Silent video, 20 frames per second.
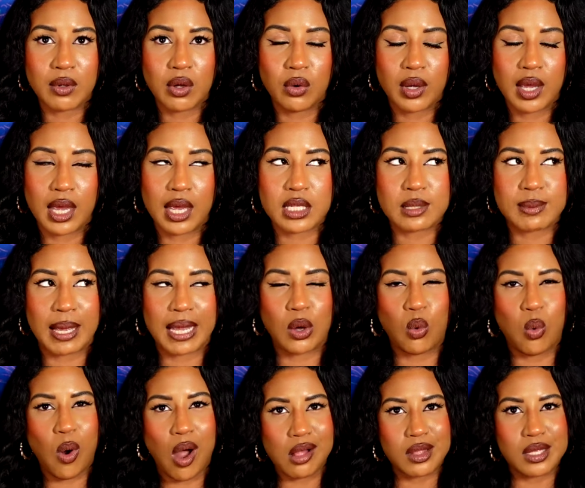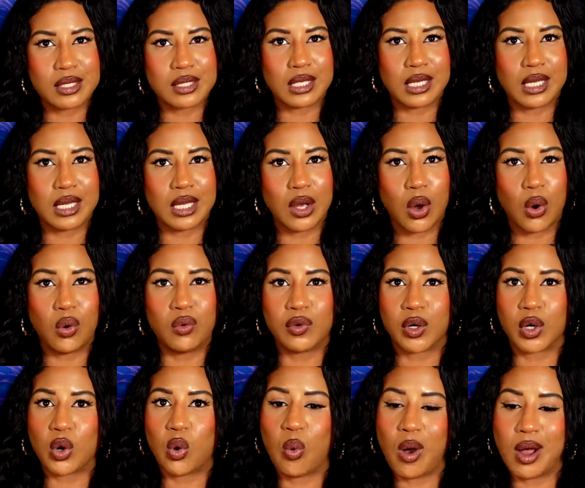Okay. It's like quality
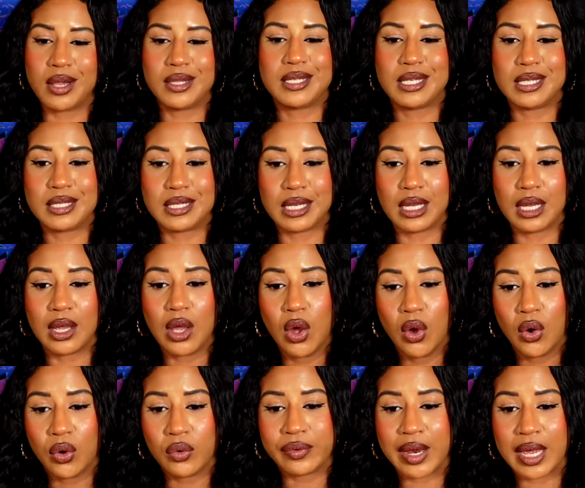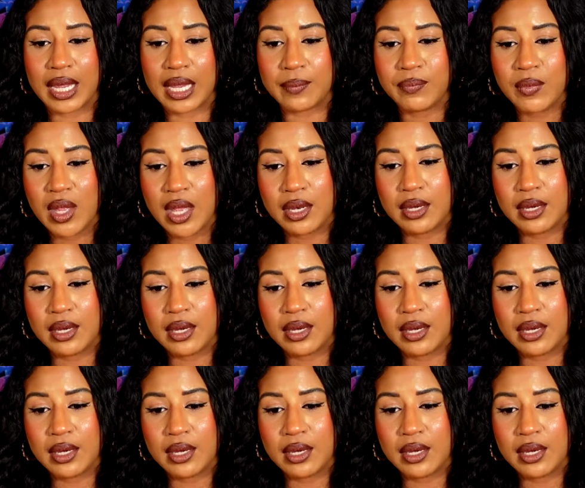over quantity, right?